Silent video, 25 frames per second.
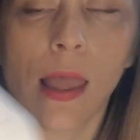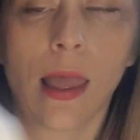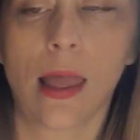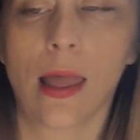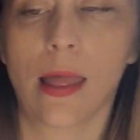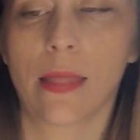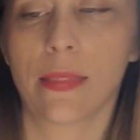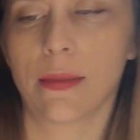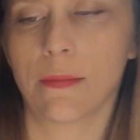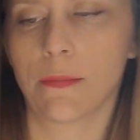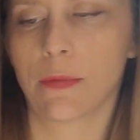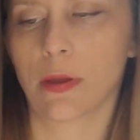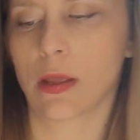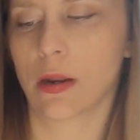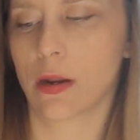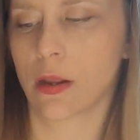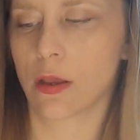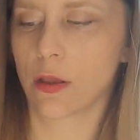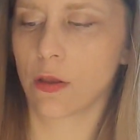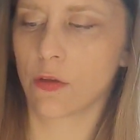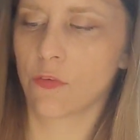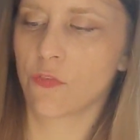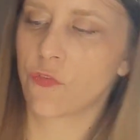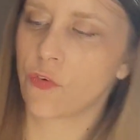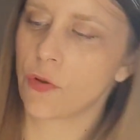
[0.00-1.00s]
And then we're going to
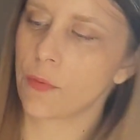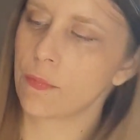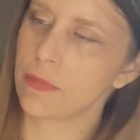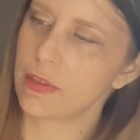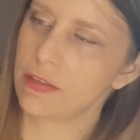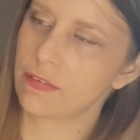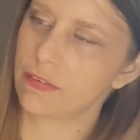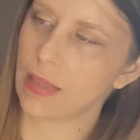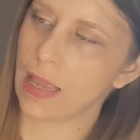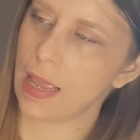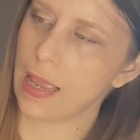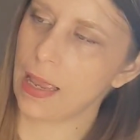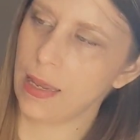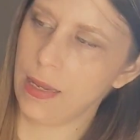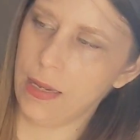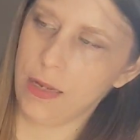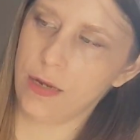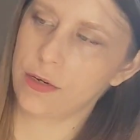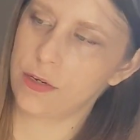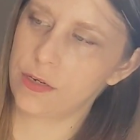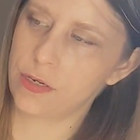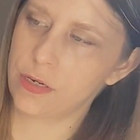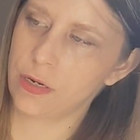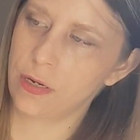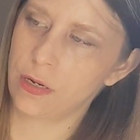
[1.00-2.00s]
go from this
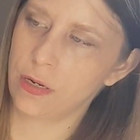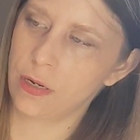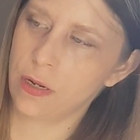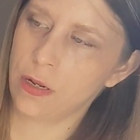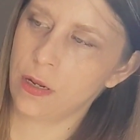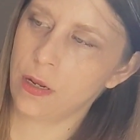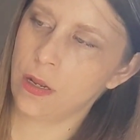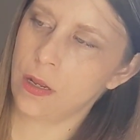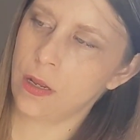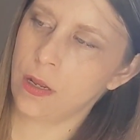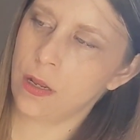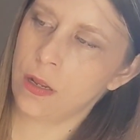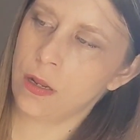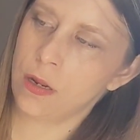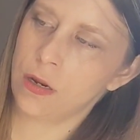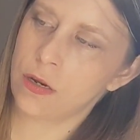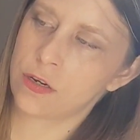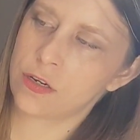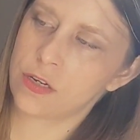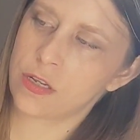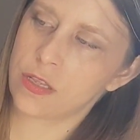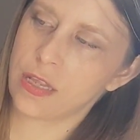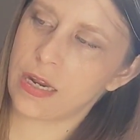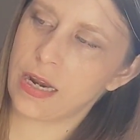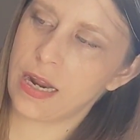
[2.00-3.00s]
8
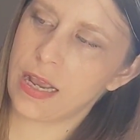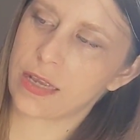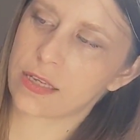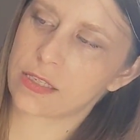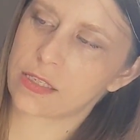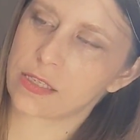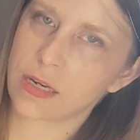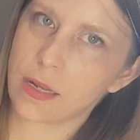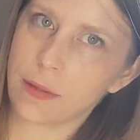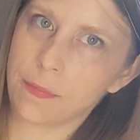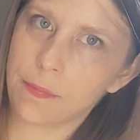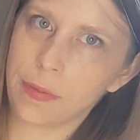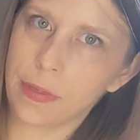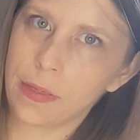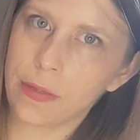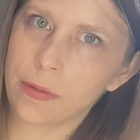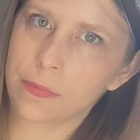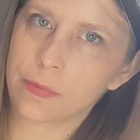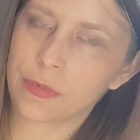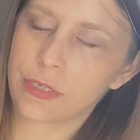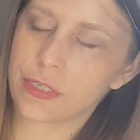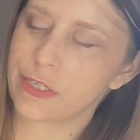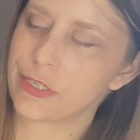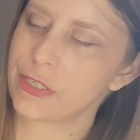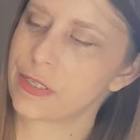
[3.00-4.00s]
to the next number,
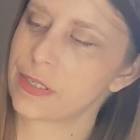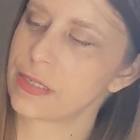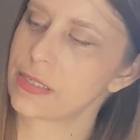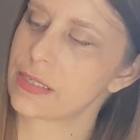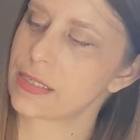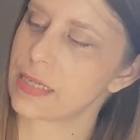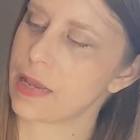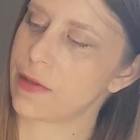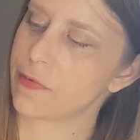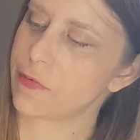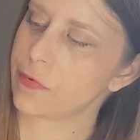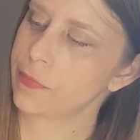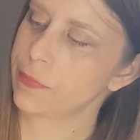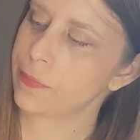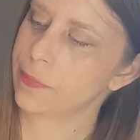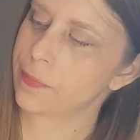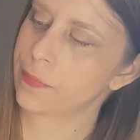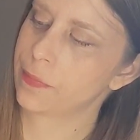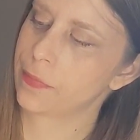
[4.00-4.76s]
which is a 7.